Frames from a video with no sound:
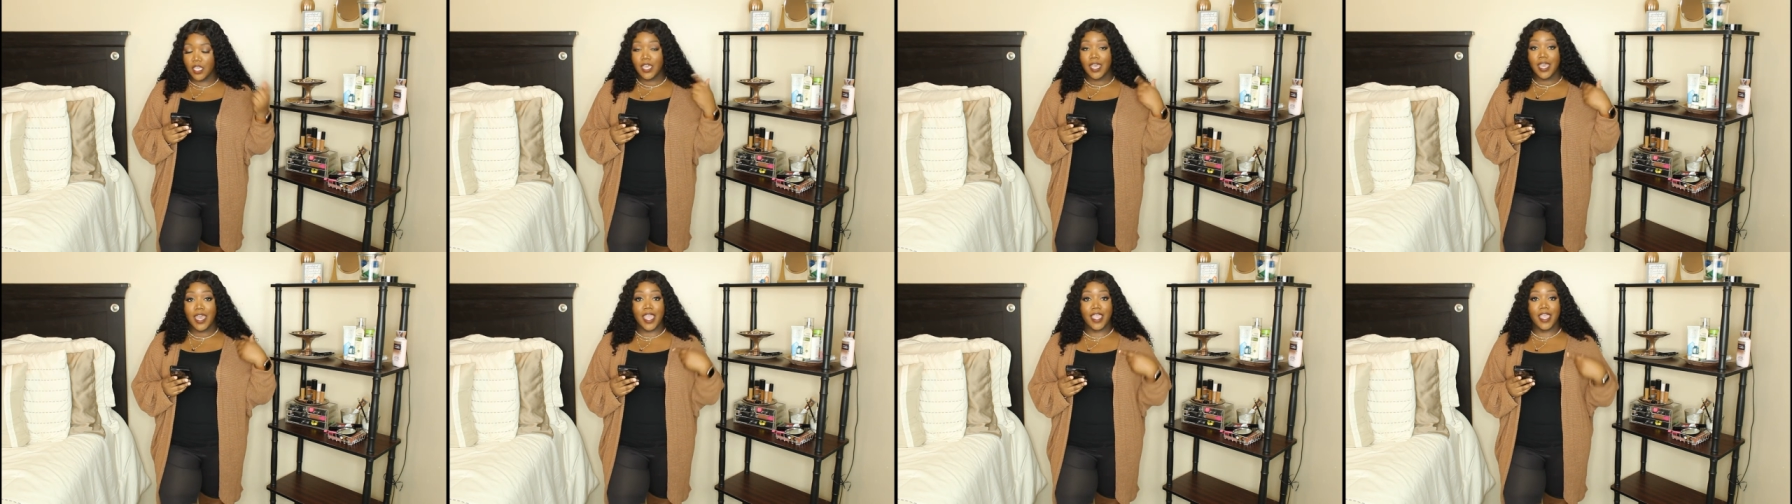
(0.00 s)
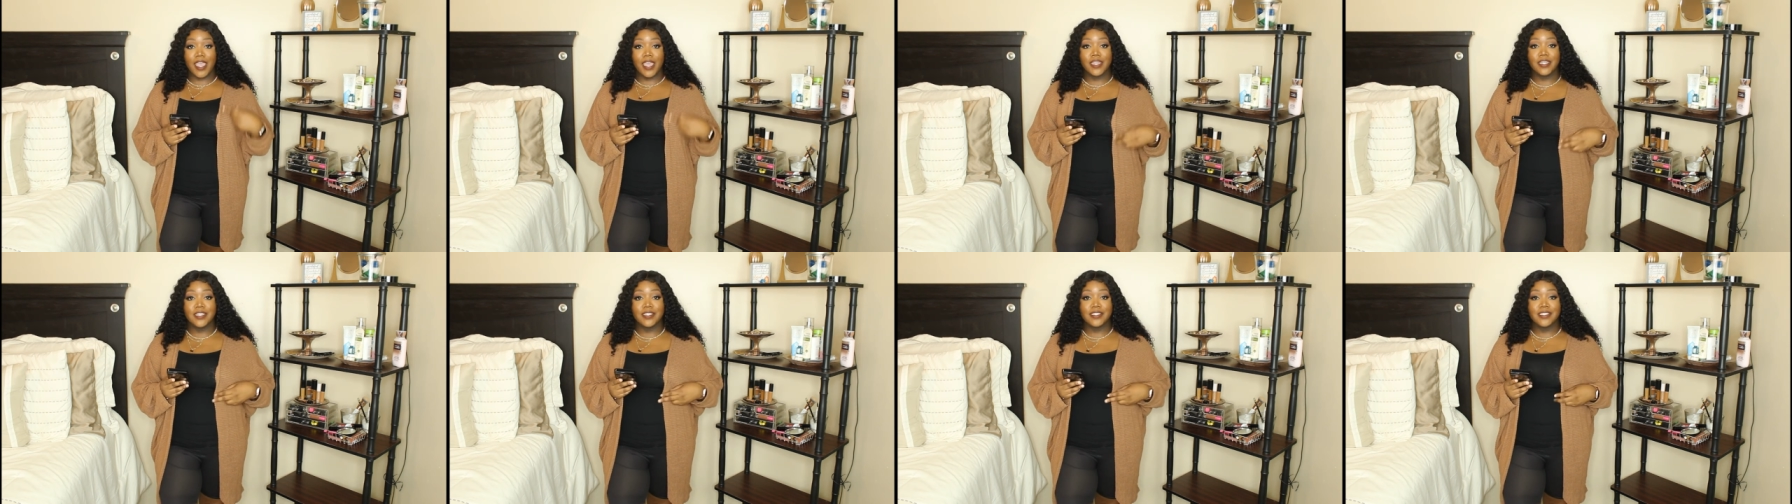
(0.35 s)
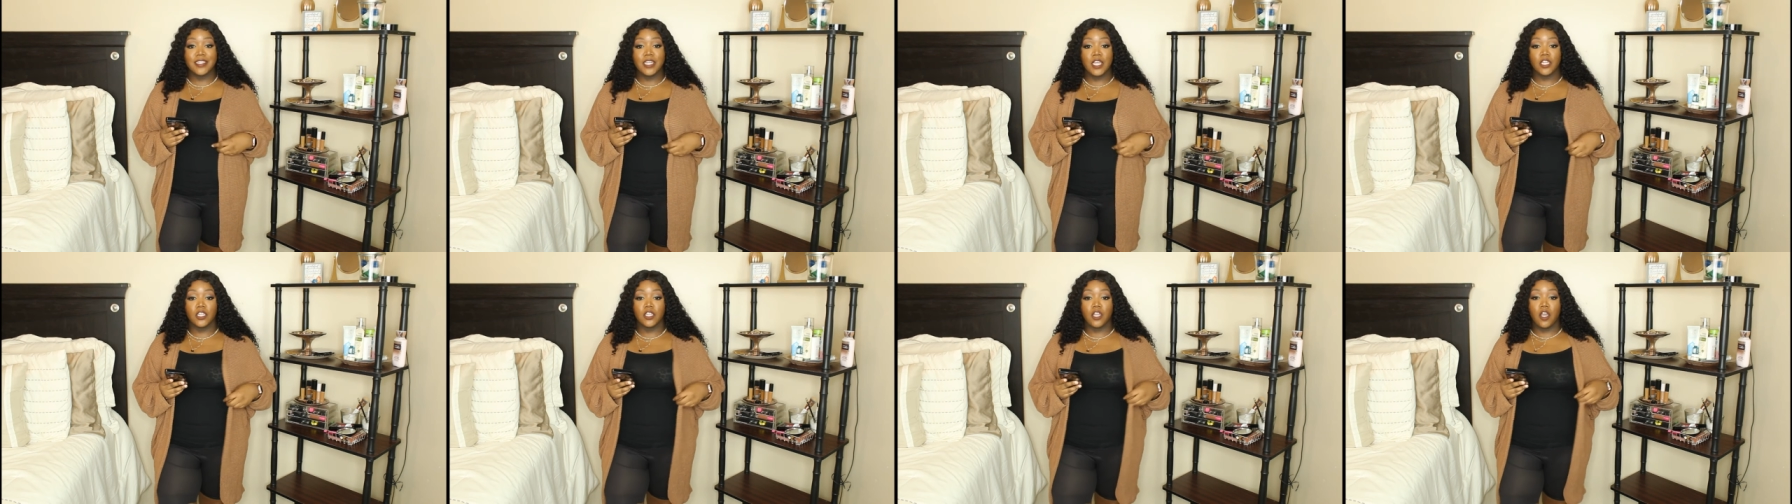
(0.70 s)
I got this in
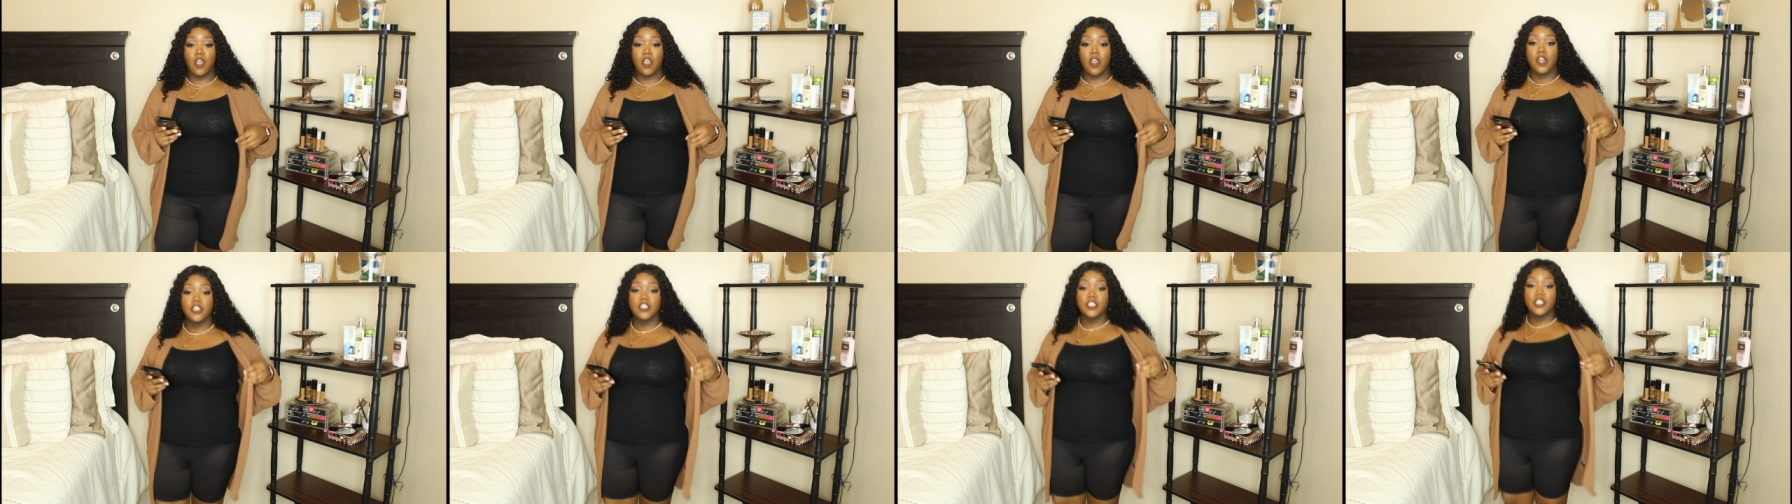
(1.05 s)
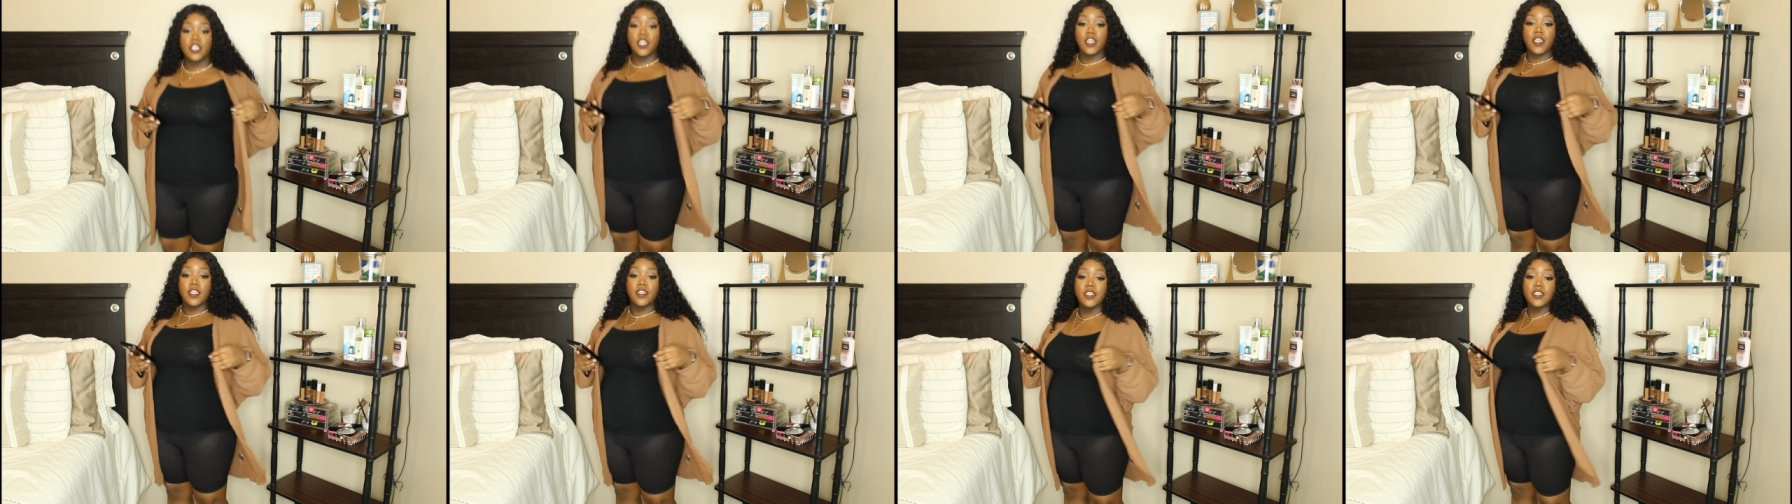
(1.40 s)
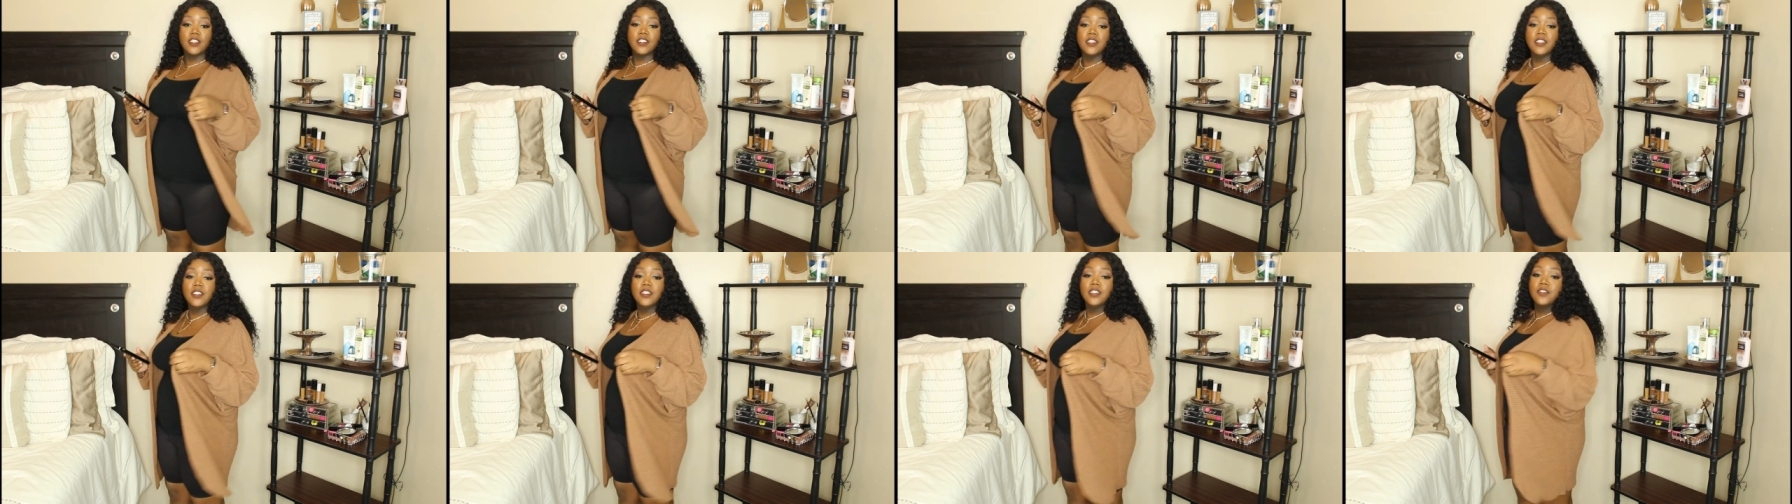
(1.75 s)
a large, and this
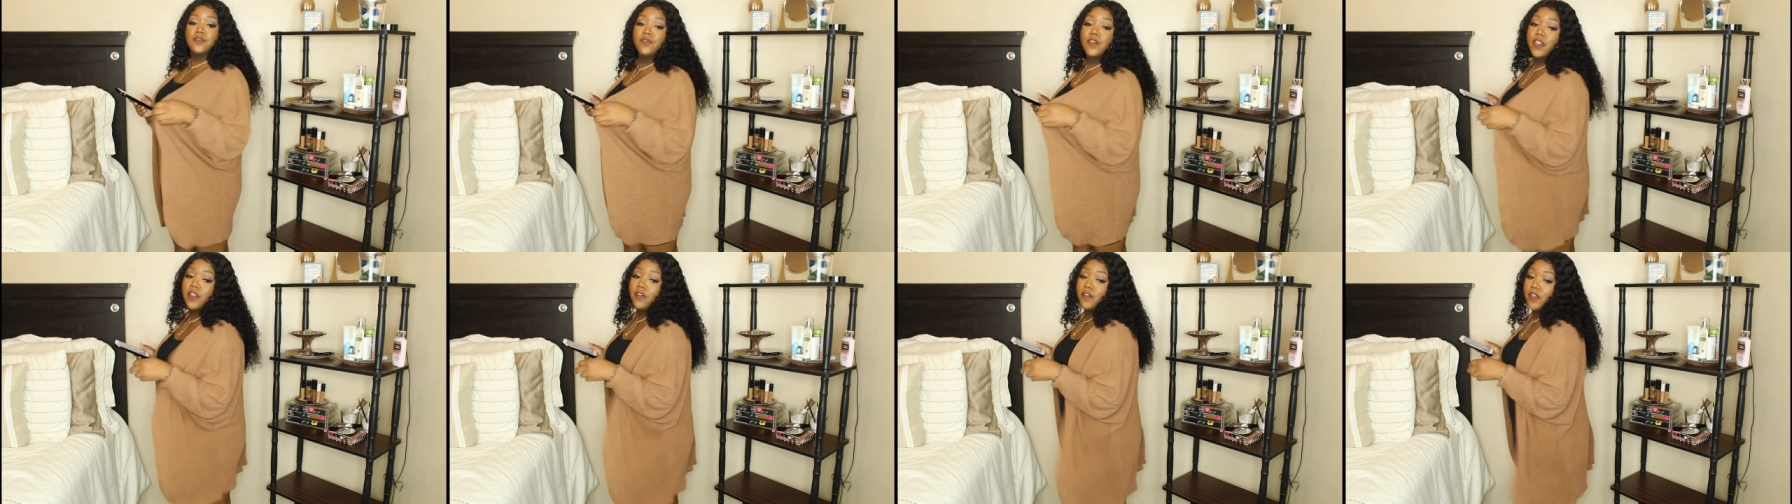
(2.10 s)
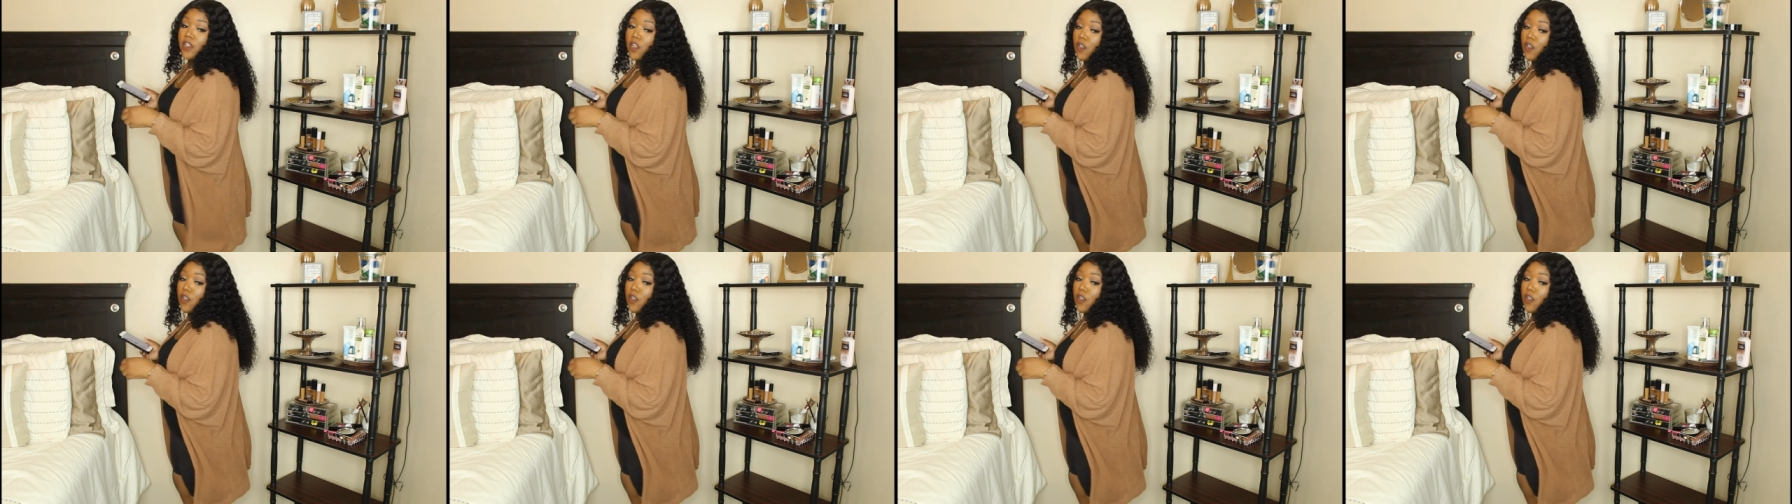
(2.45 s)
is very